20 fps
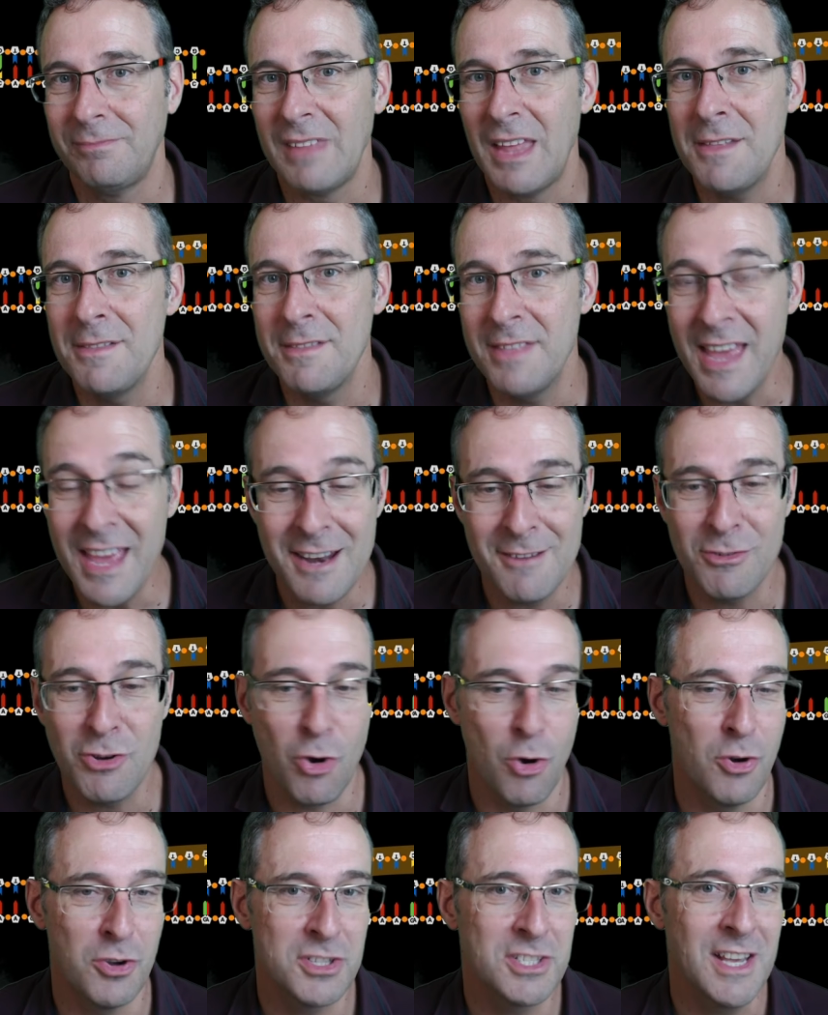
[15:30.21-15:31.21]
Then, of
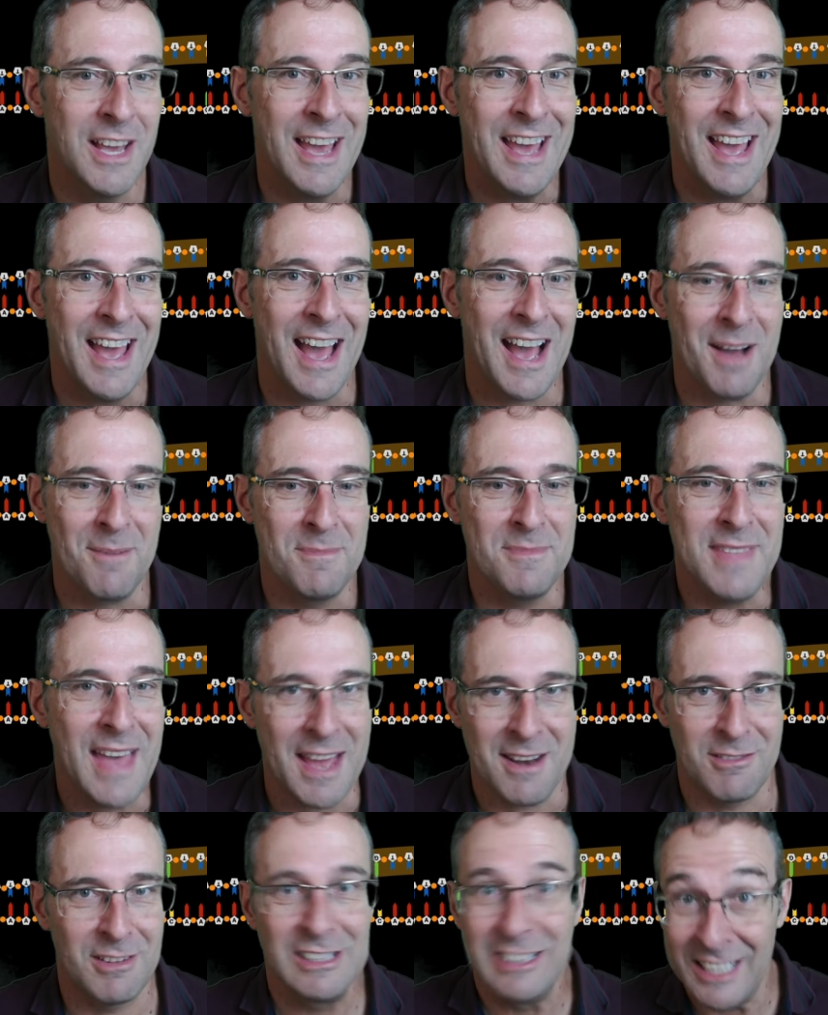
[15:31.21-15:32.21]
course,
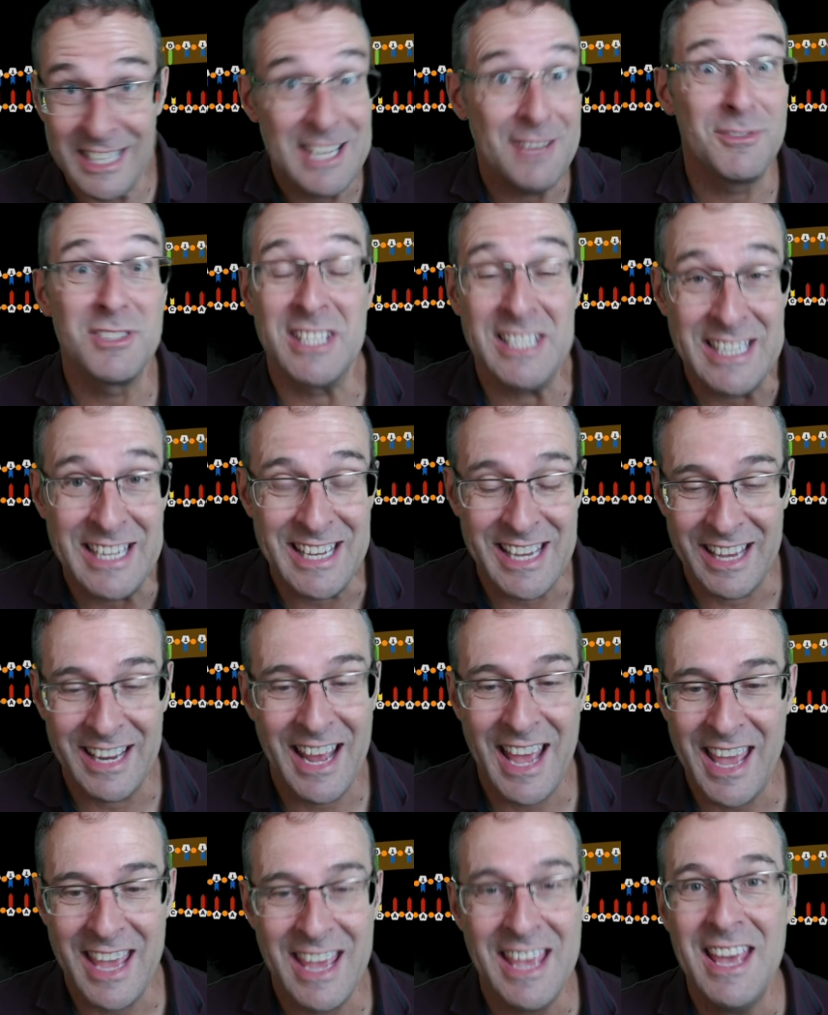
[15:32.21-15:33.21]
that cleaves the
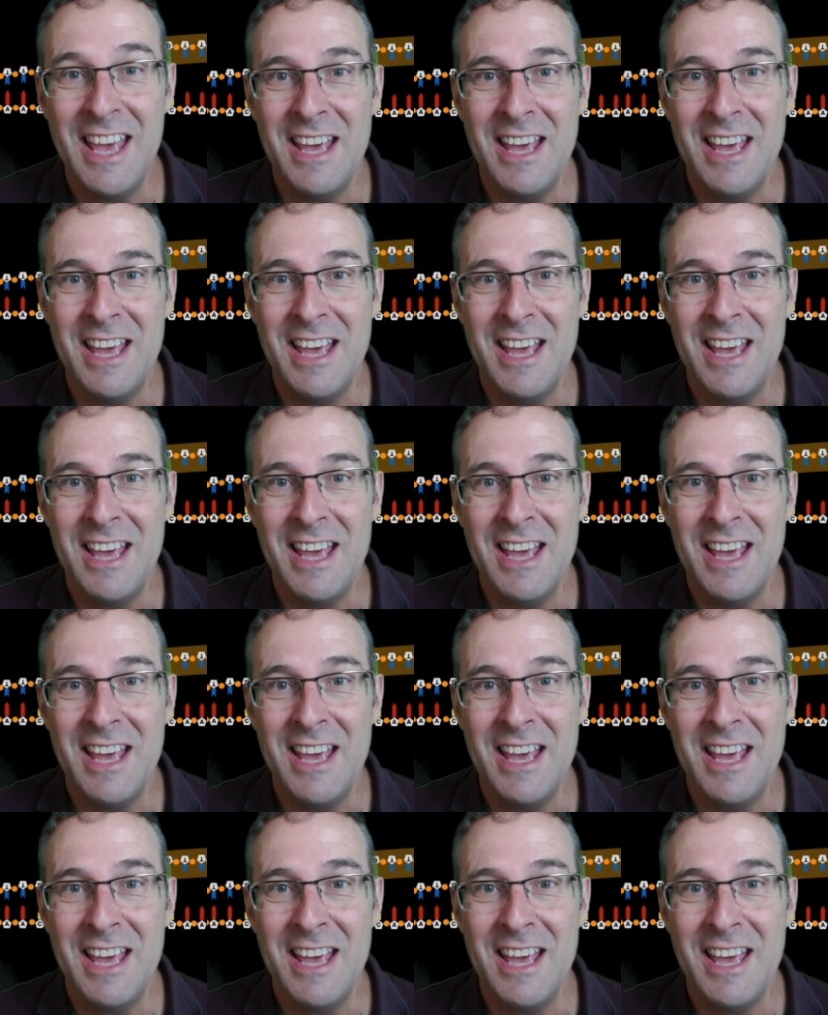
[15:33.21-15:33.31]
DNA,